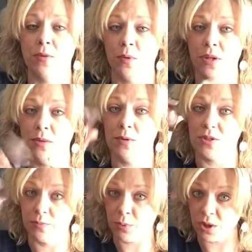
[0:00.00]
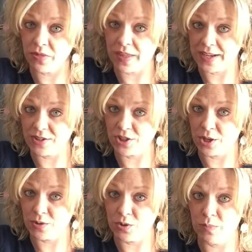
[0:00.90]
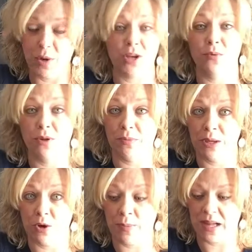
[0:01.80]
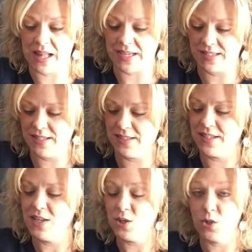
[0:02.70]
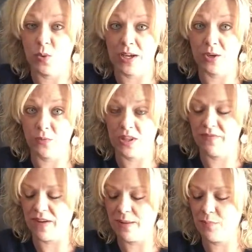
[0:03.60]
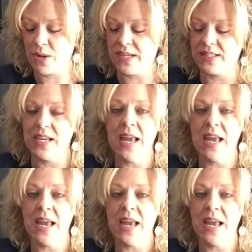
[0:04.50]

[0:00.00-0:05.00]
one of the most important things to go to a party with me are my glasses, so I can read the fine print.